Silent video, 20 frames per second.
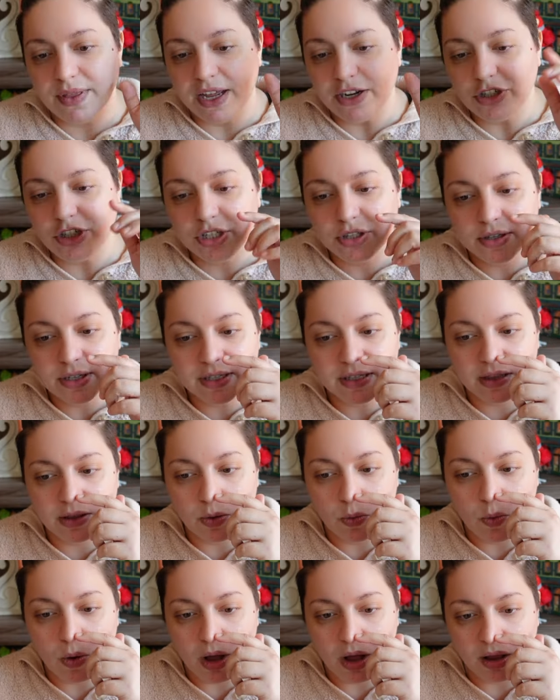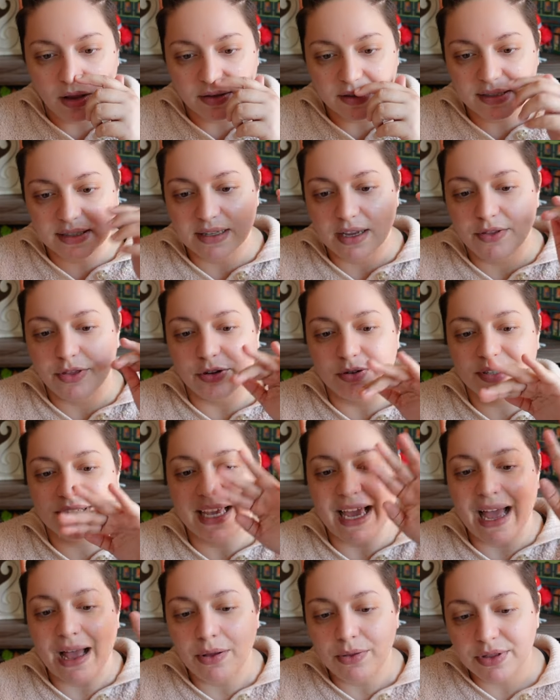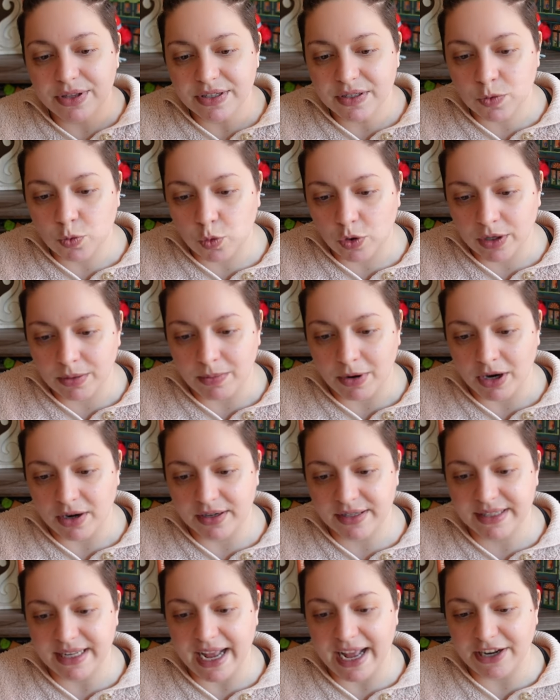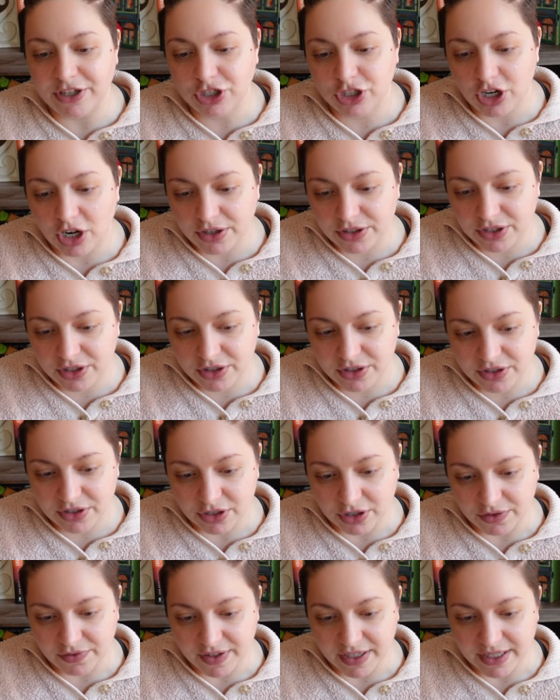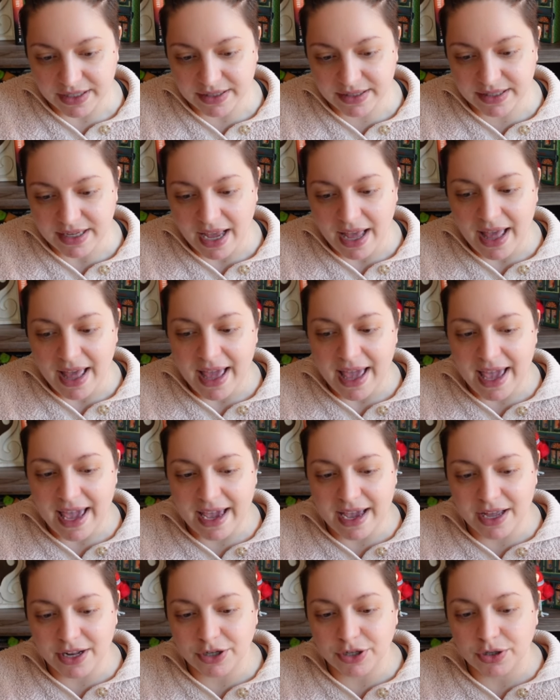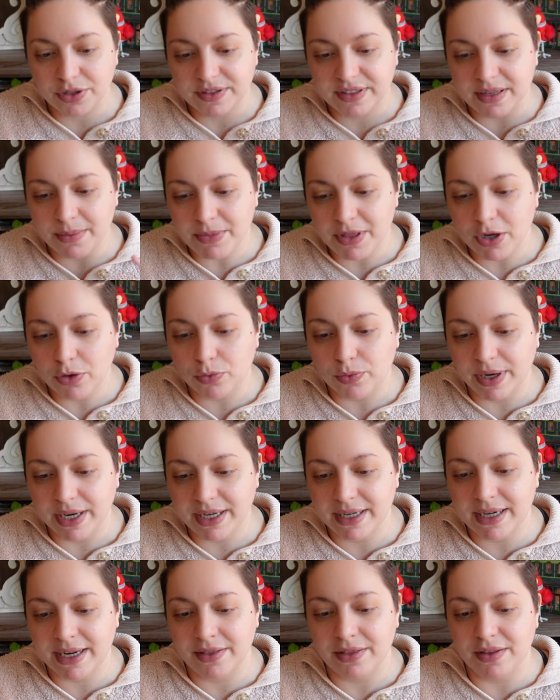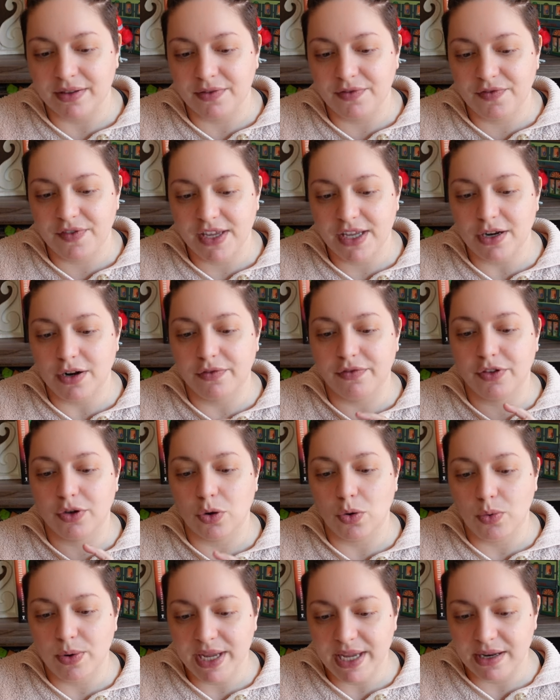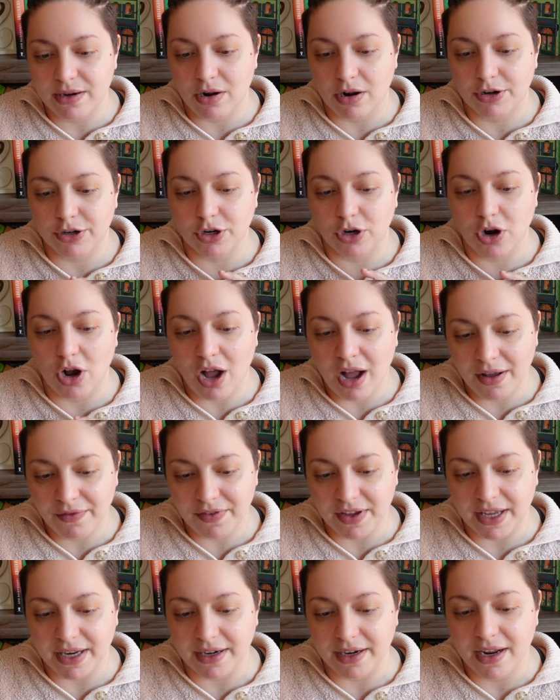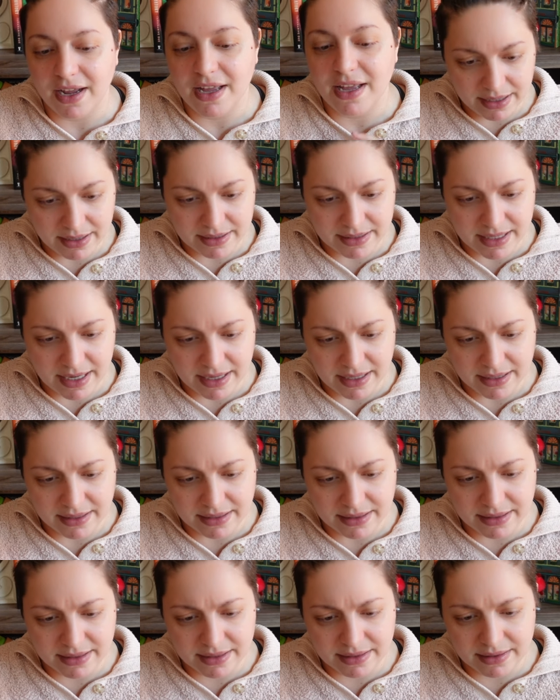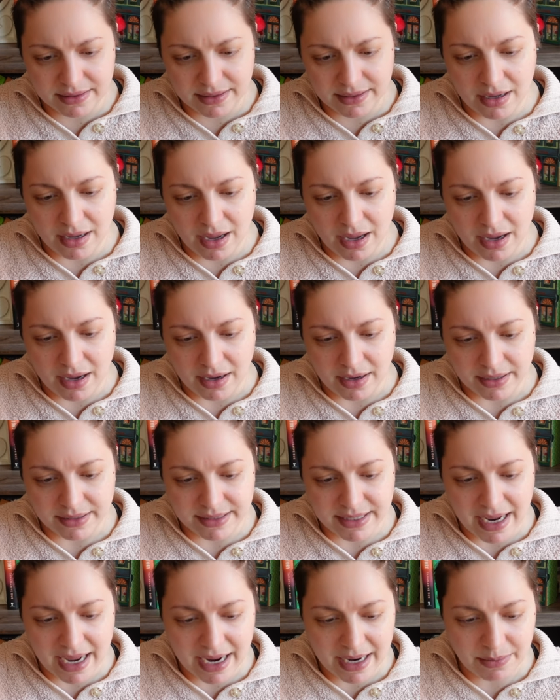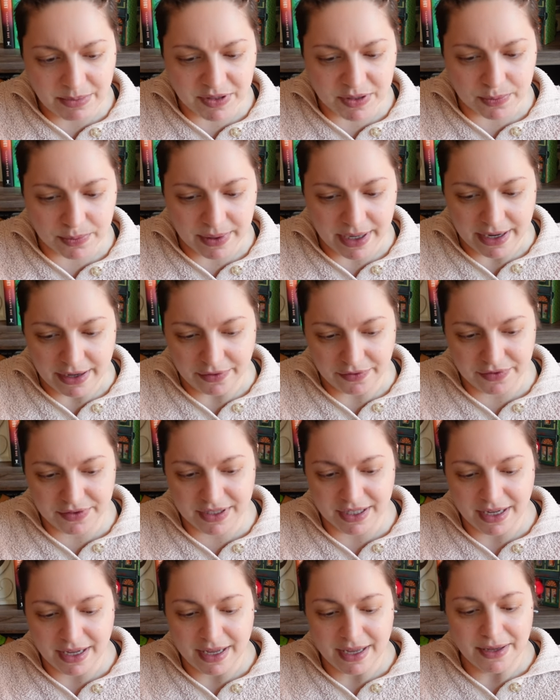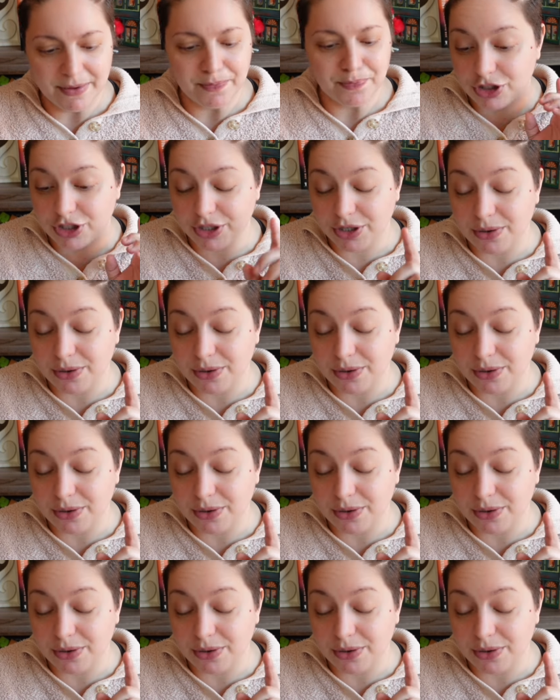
then she looks at the walls. There's countless Wyrdmarks etched onto the surface and something written at the feet of the queen on her coffin. It says, ah, time's rift. She